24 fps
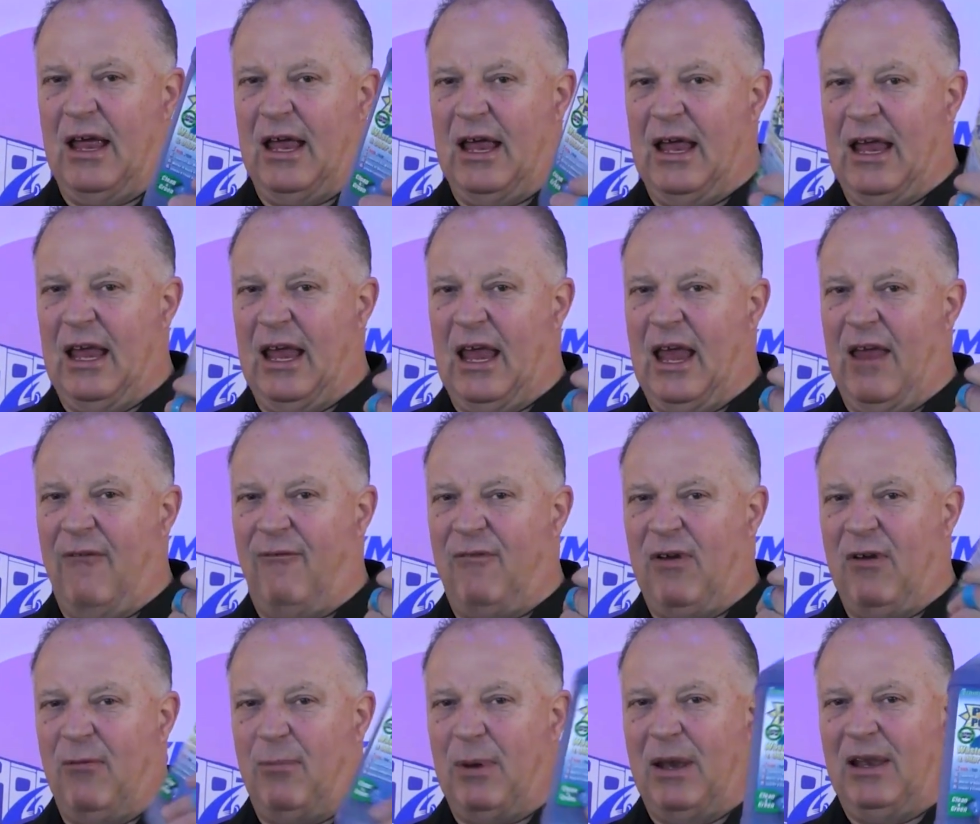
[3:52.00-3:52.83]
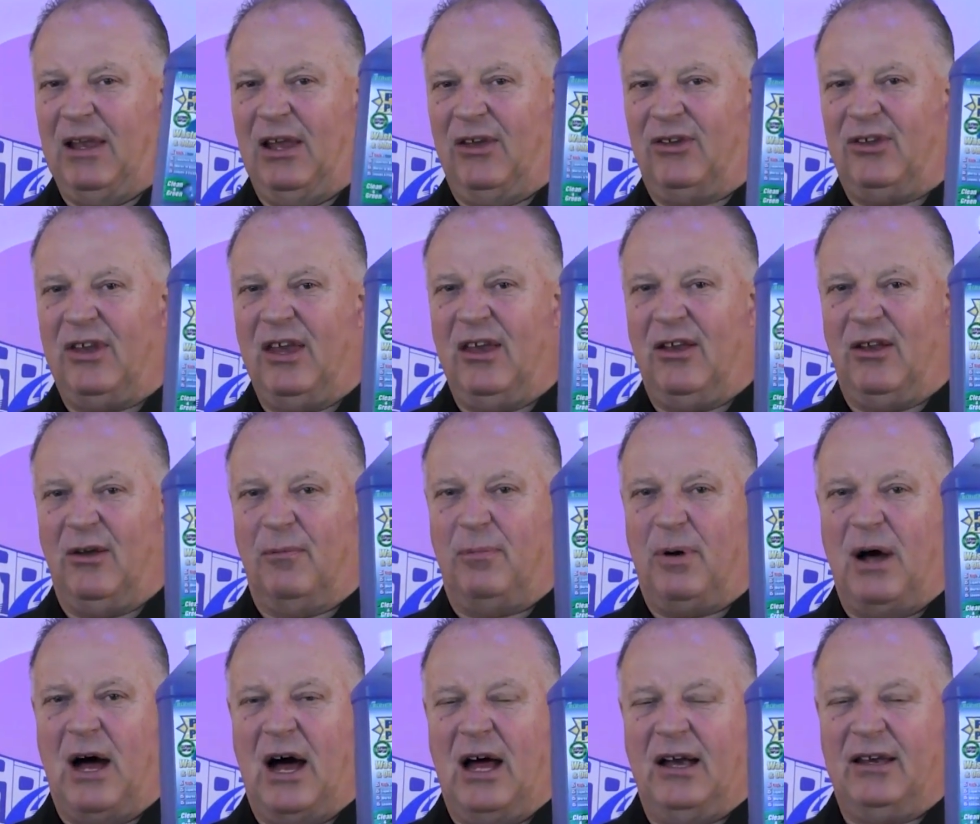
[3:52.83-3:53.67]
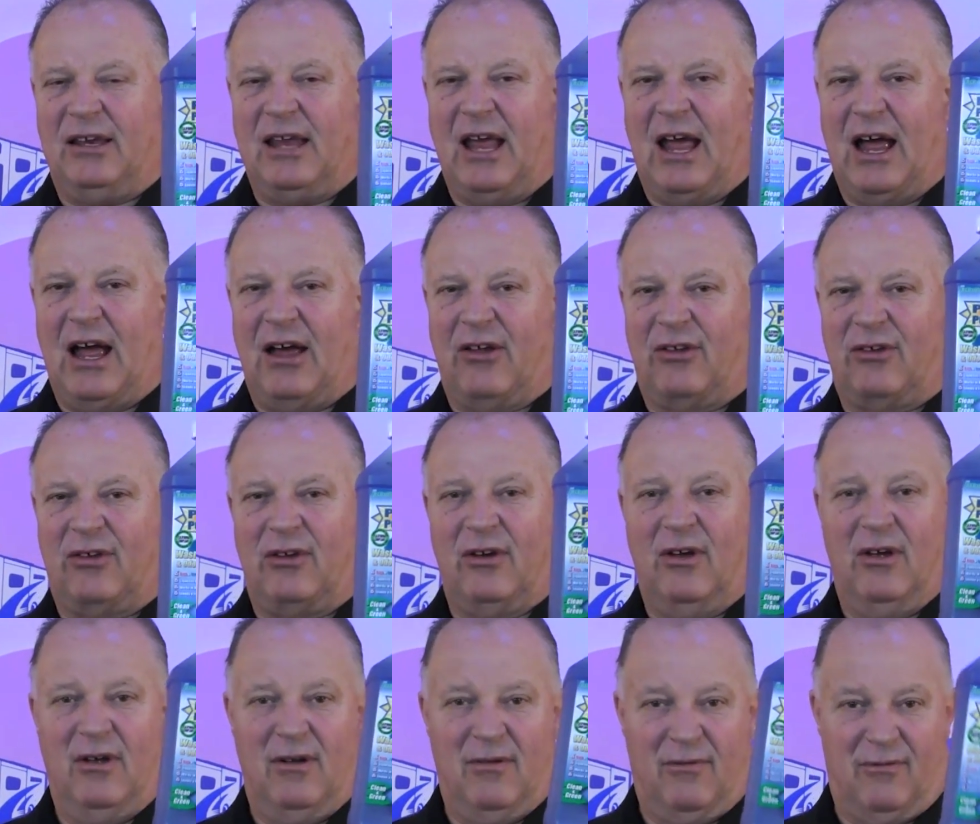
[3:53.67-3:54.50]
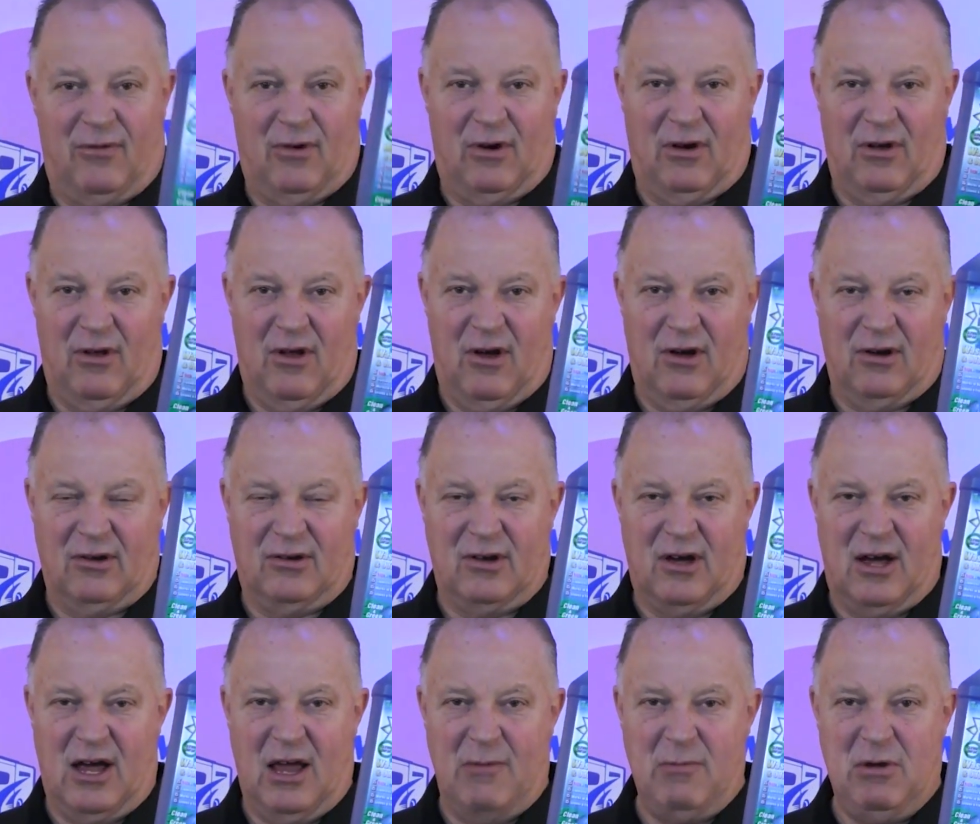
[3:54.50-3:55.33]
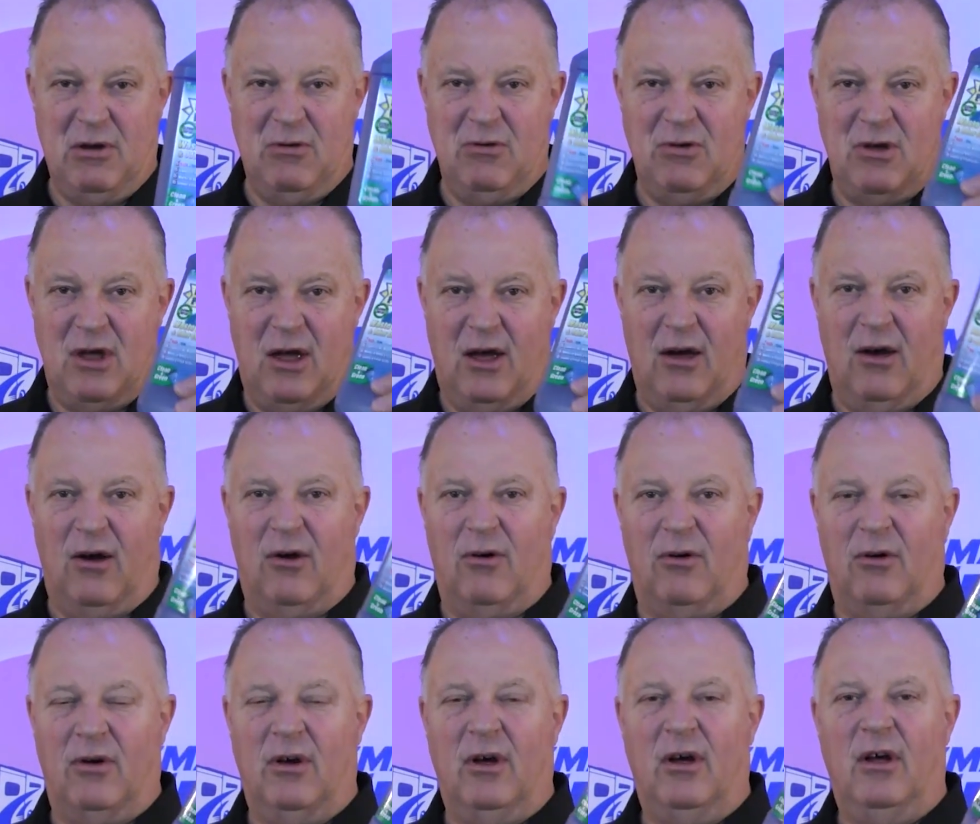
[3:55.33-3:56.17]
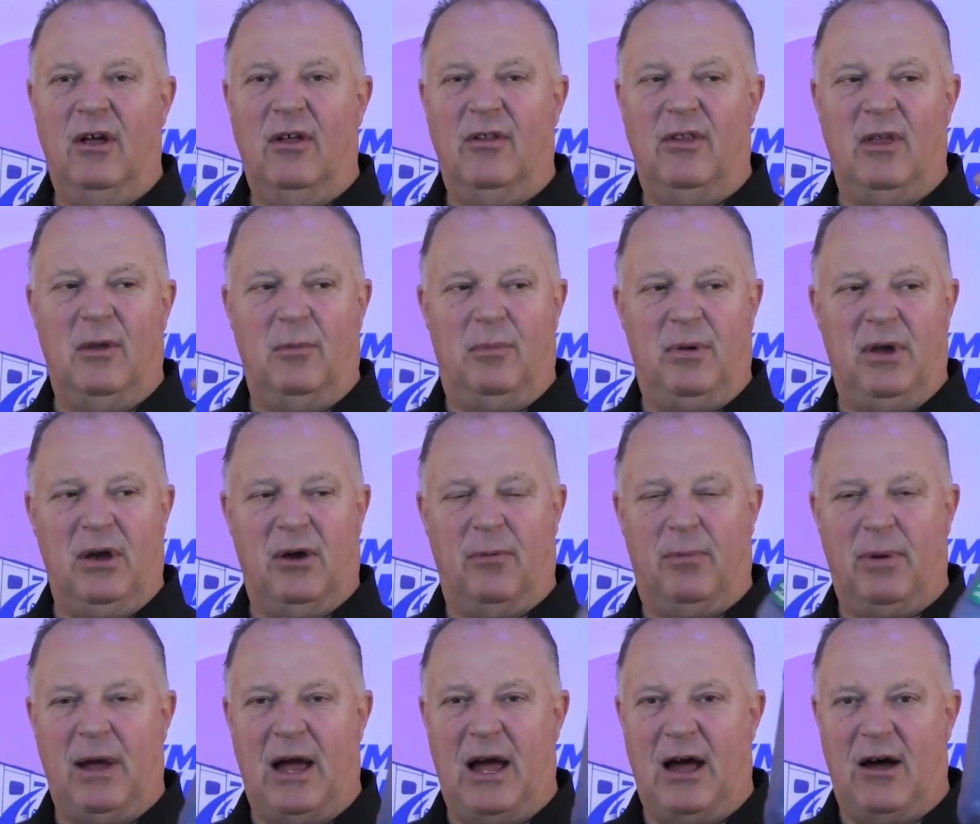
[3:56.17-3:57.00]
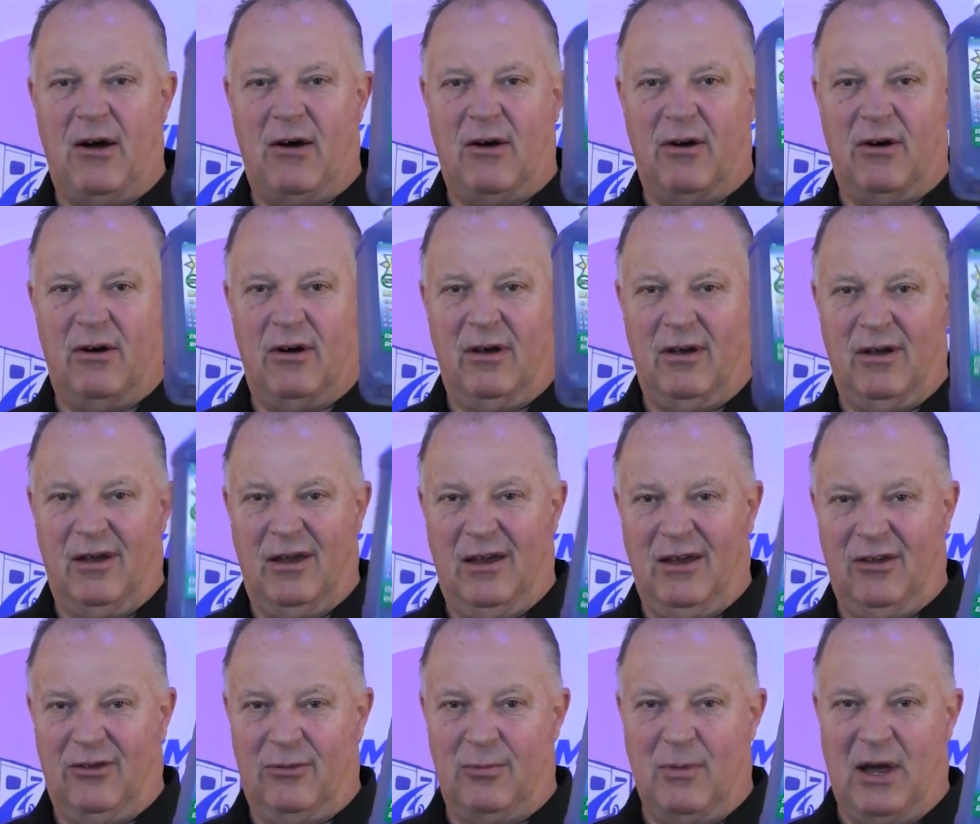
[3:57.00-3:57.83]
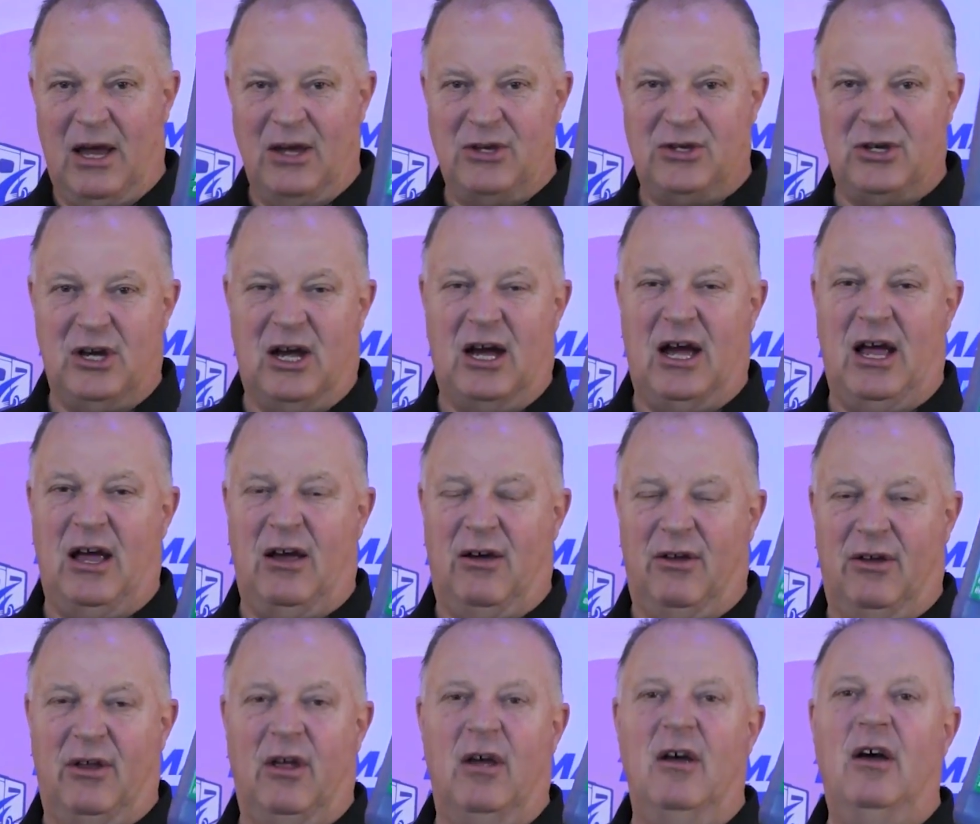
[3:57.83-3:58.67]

if you've been listening to the podcast for a long time, you know that Pure Power is my child.